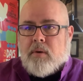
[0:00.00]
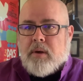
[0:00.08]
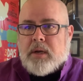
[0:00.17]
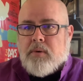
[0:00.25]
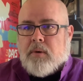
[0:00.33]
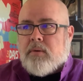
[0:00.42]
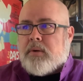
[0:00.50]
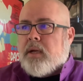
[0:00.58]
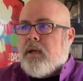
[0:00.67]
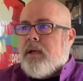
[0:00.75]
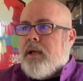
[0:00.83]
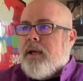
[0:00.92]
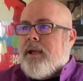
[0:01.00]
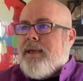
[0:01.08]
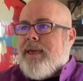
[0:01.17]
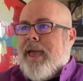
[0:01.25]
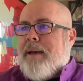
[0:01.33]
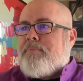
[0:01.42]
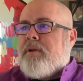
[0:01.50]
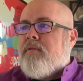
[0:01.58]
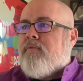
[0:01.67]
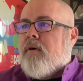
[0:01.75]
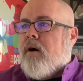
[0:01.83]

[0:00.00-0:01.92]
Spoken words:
unquote, captive